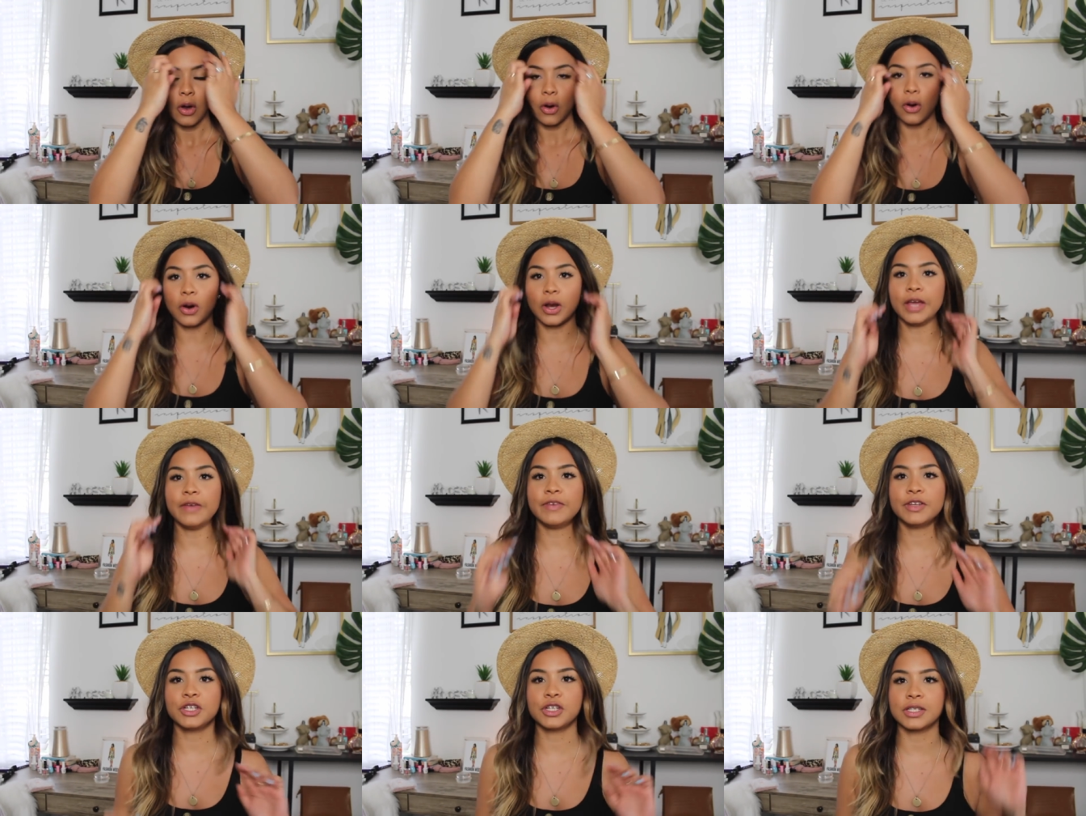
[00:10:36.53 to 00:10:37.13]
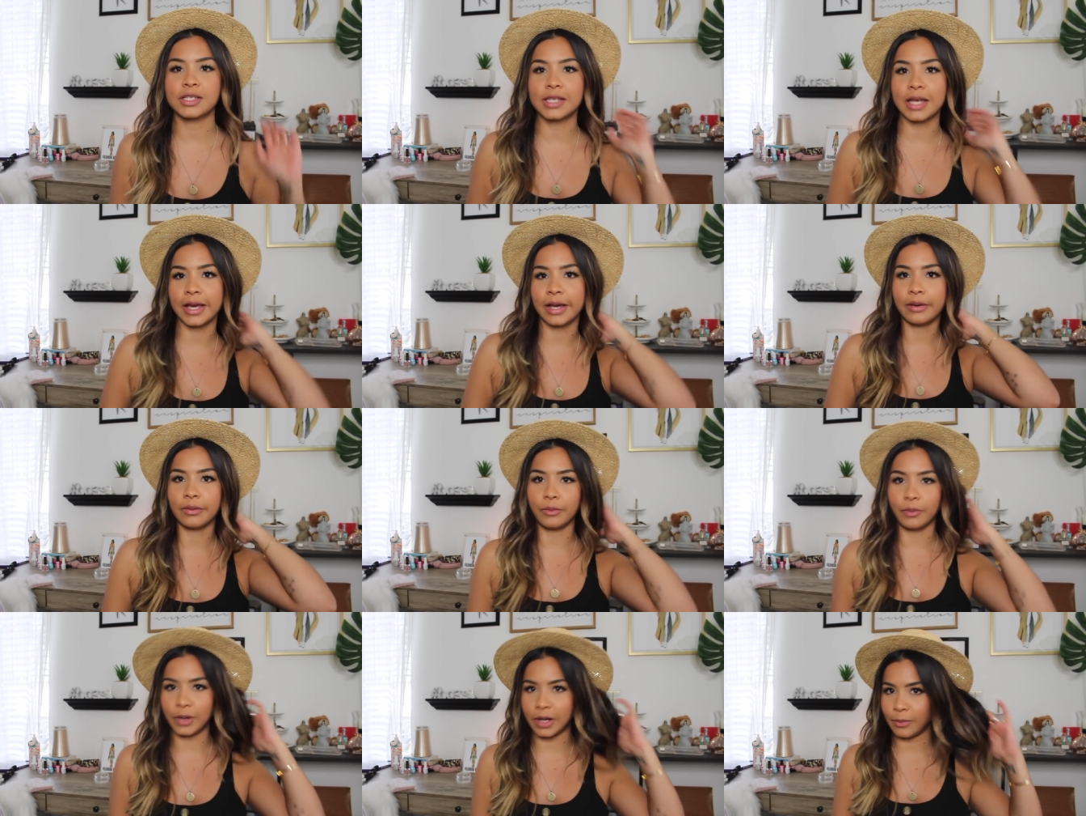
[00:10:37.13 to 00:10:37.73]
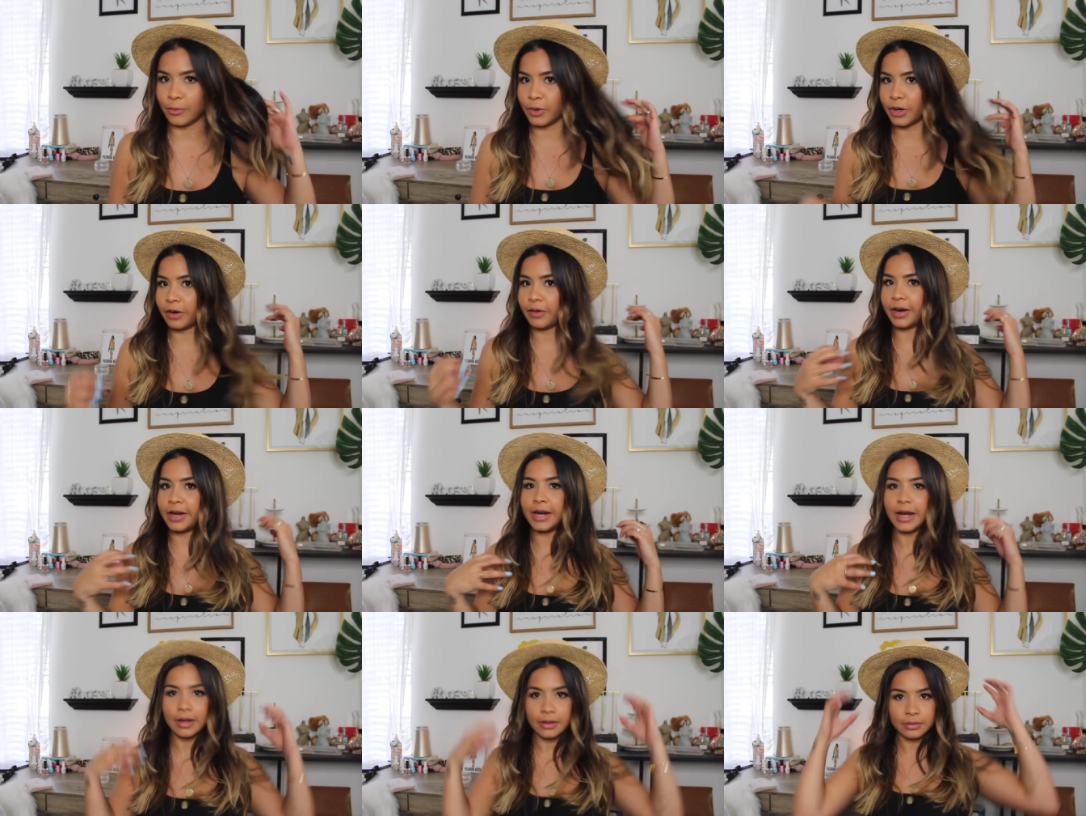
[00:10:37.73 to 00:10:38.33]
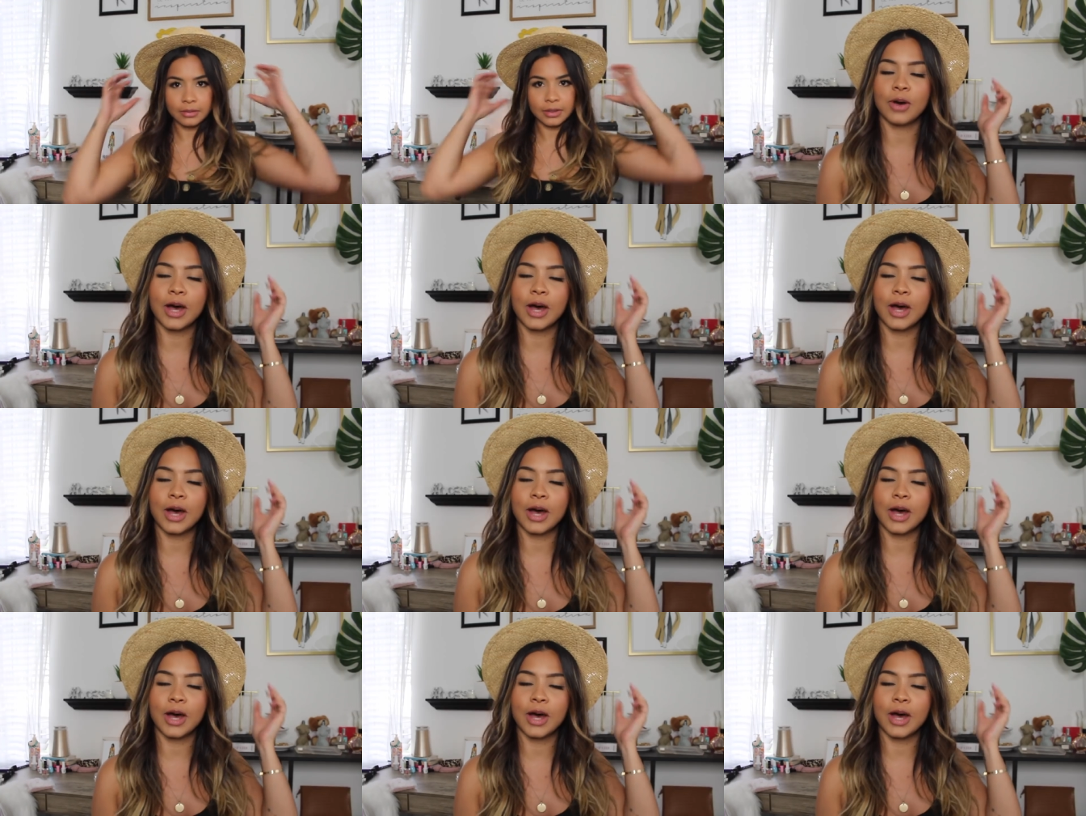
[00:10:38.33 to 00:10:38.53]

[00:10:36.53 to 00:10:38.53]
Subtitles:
or even just like what I'm wearing right now.